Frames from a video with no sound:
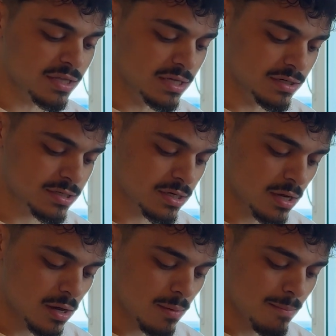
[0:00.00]
these
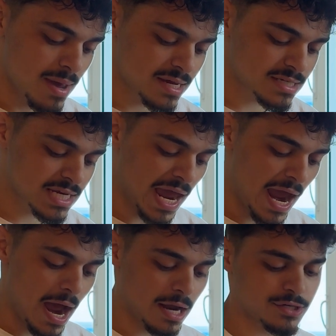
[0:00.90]
makes
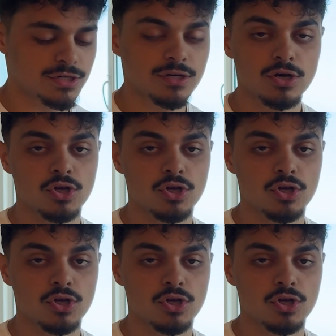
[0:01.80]
cash,